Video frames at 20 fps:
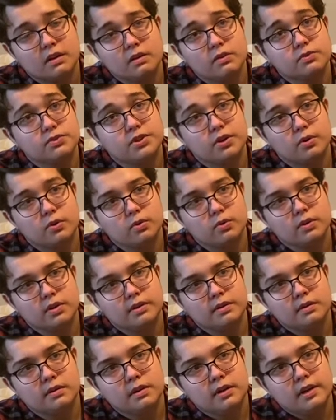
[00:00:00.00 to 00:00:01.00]
Totally.
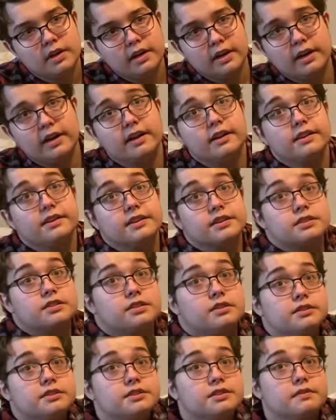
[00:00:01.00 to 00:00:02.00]
An
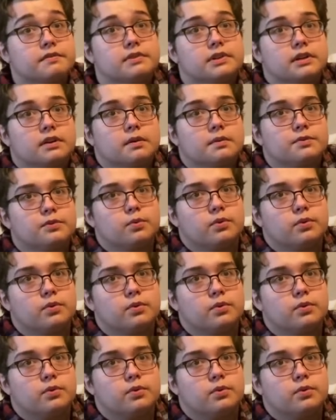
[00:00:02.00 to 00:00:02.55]
addiction is developed